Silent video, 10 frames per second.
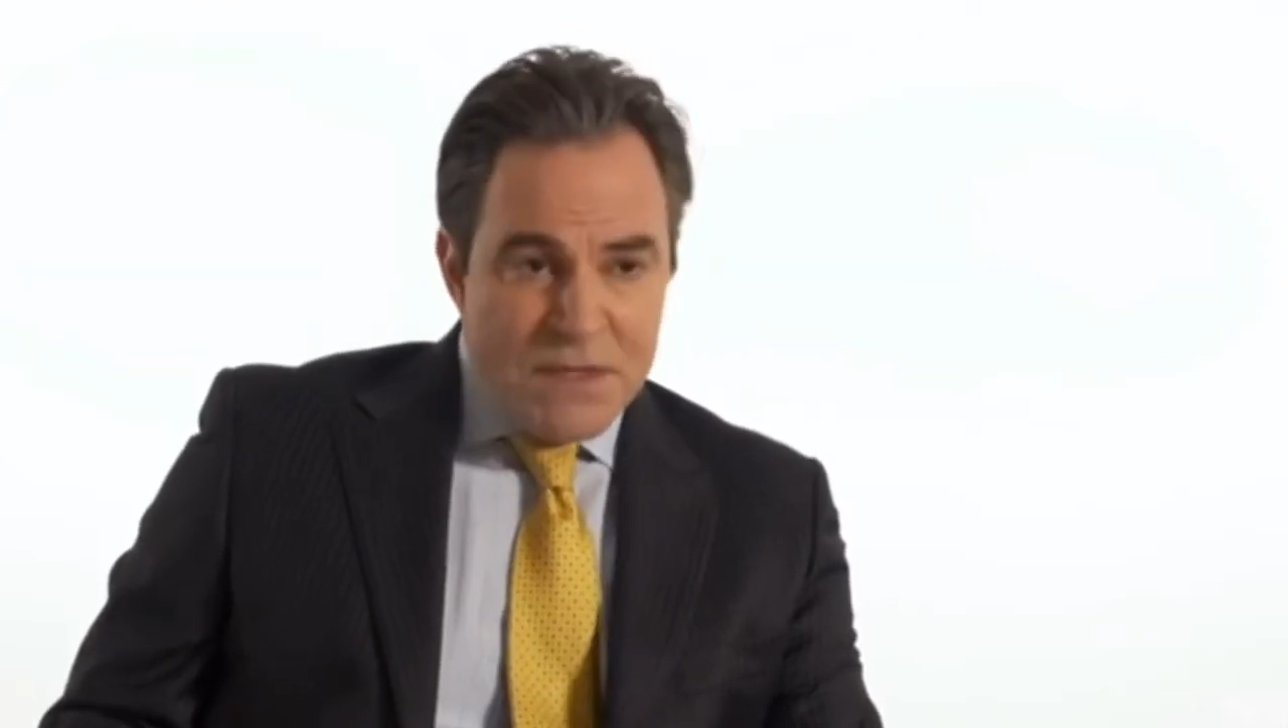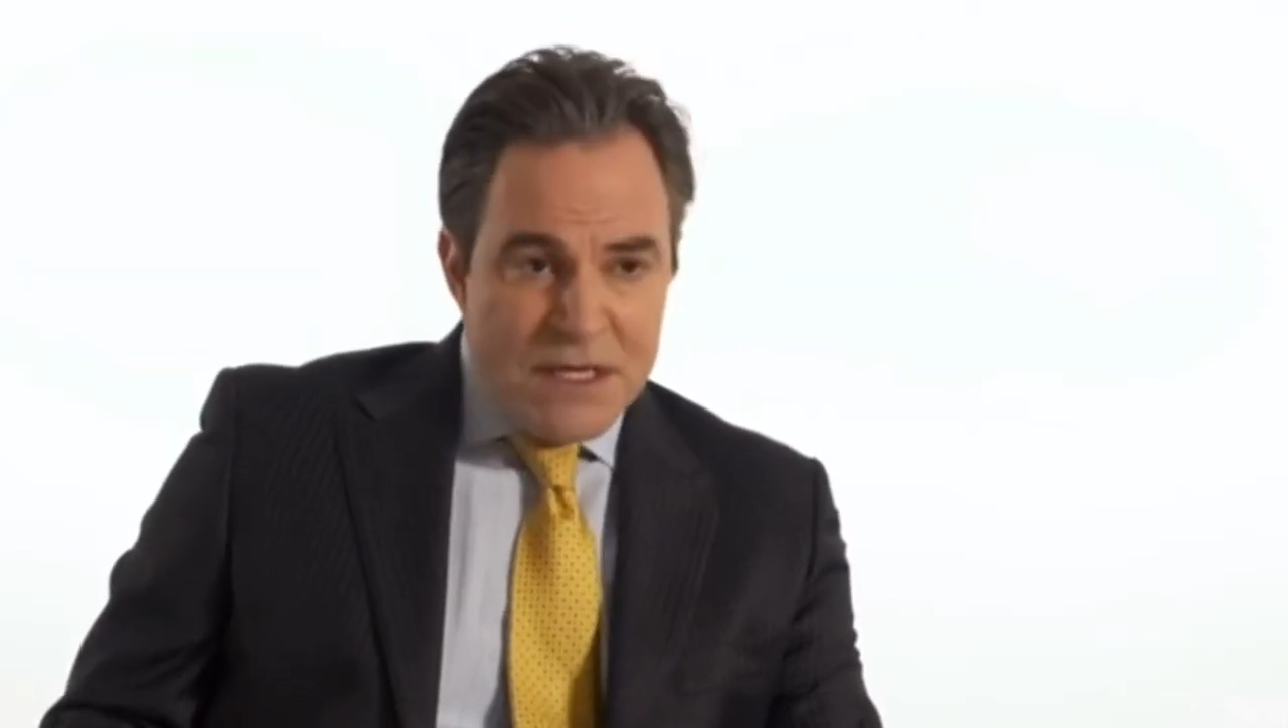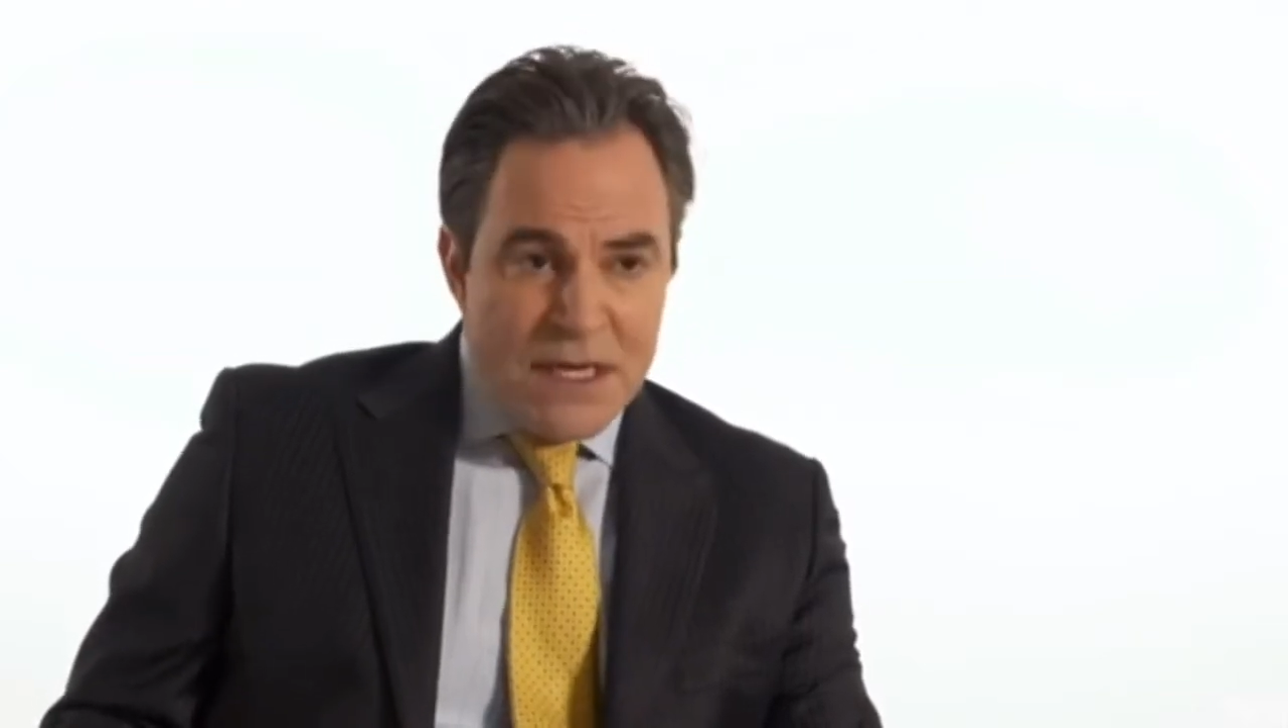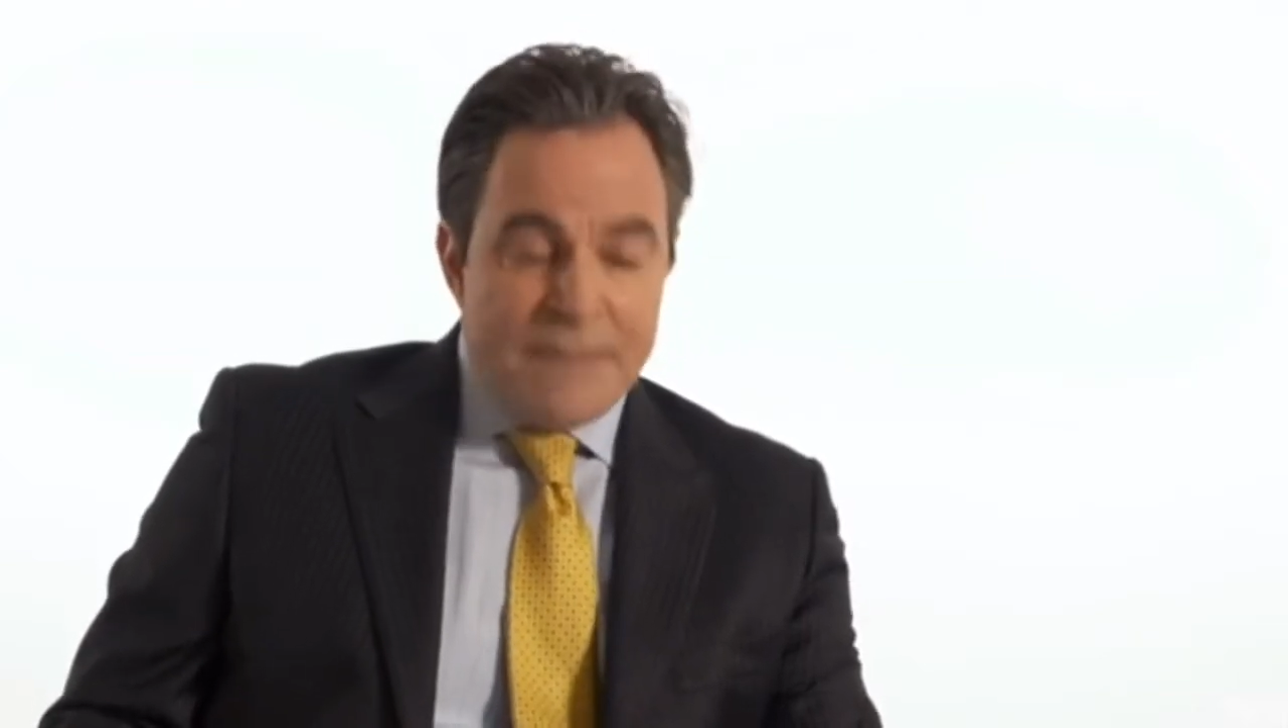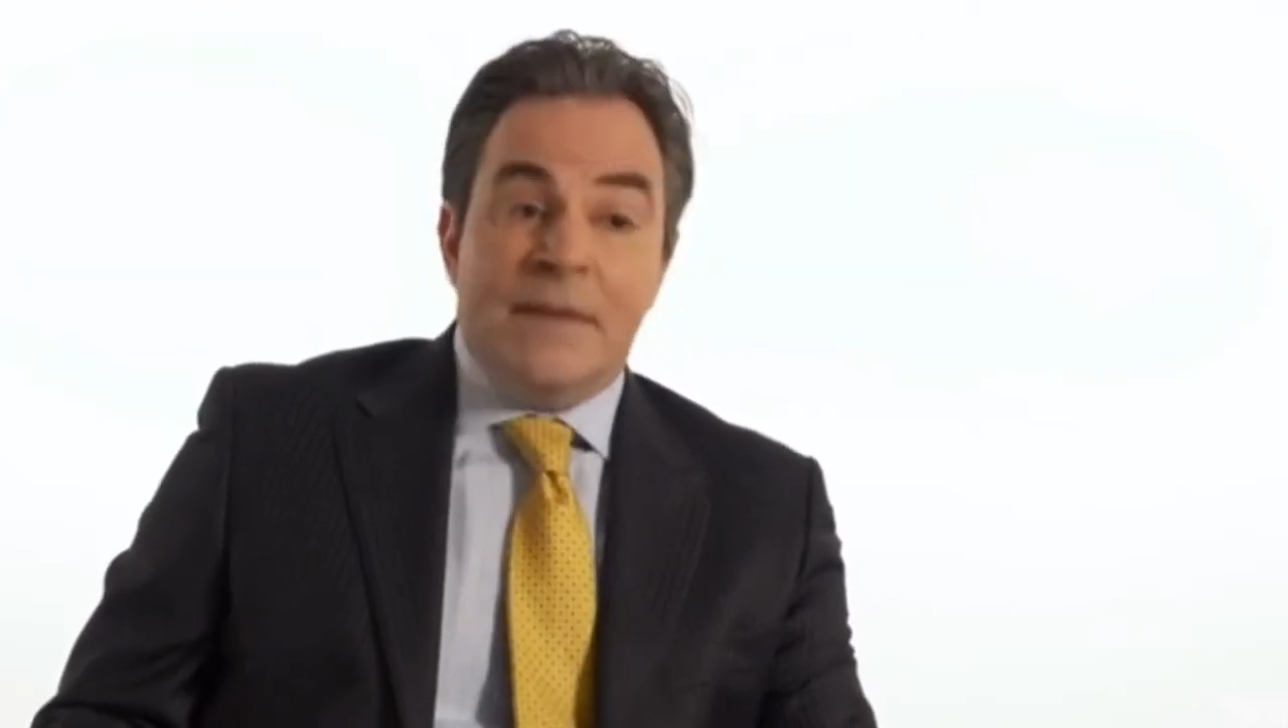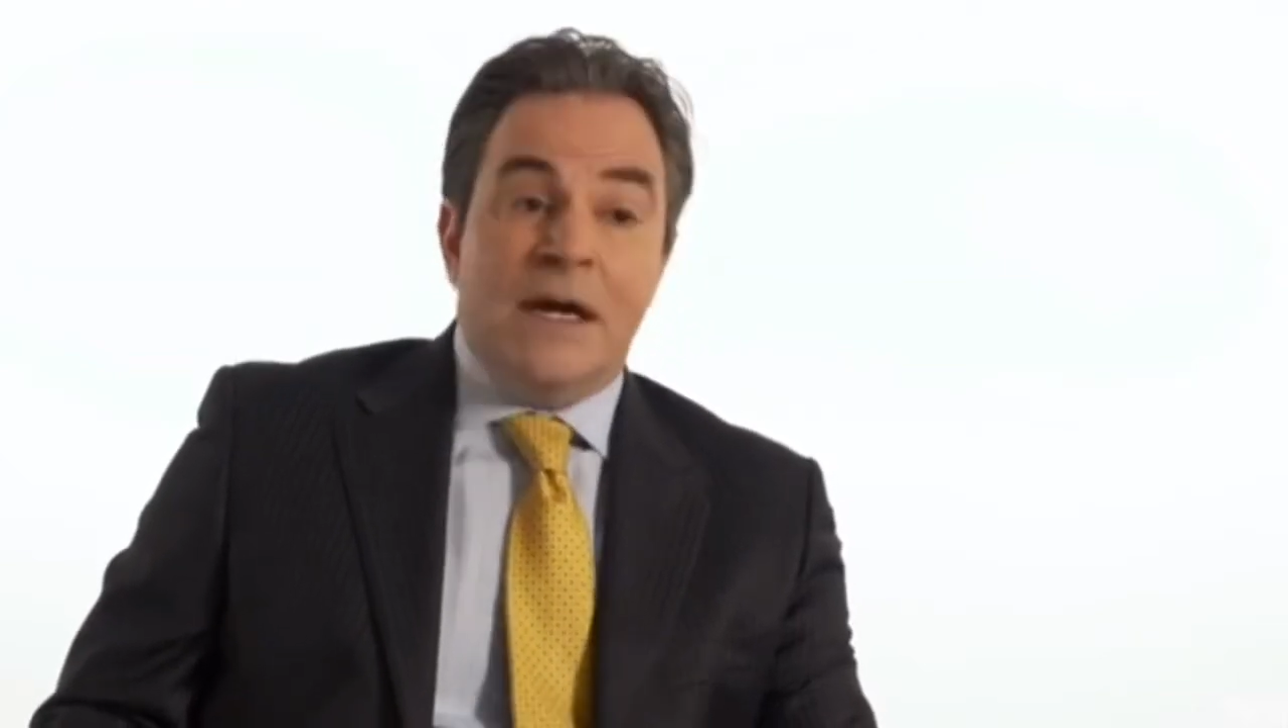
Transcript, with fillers: me at